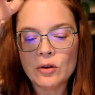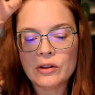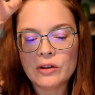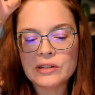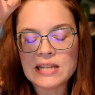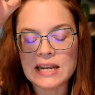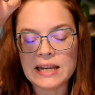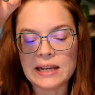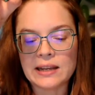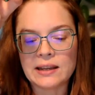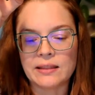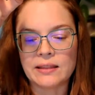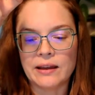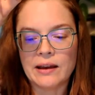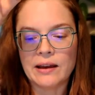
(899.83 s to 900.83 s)
take
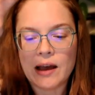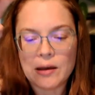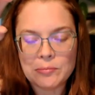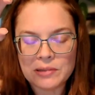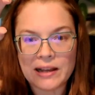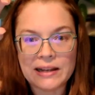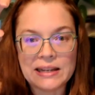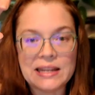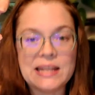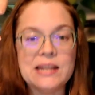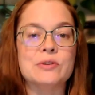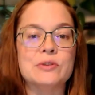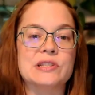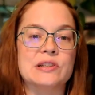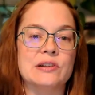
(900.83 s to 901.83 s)
the upline key
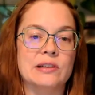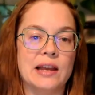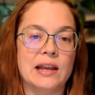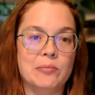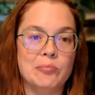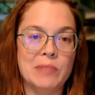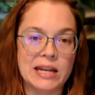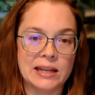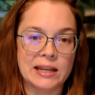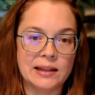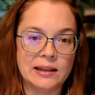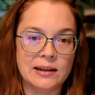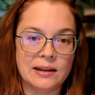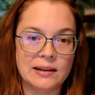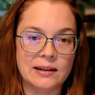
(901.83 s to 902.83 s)
result and make
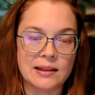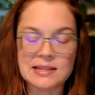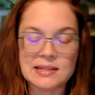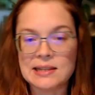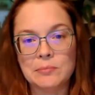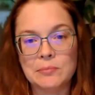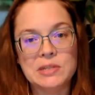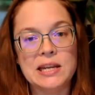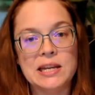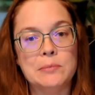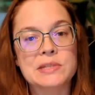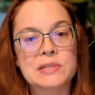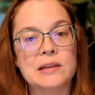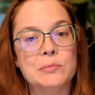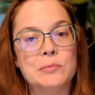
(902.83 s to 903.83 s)
it the
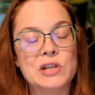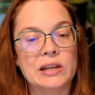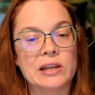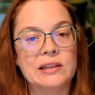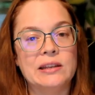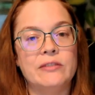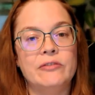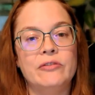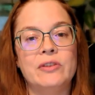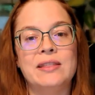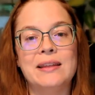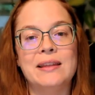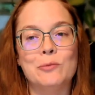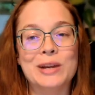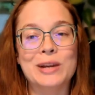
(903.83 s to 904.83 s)
subteam's objective,
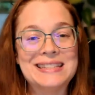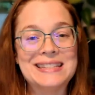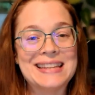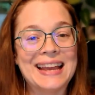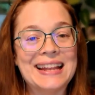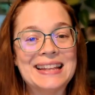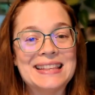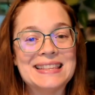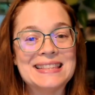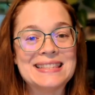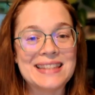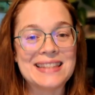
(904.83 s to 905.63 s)
then what tends to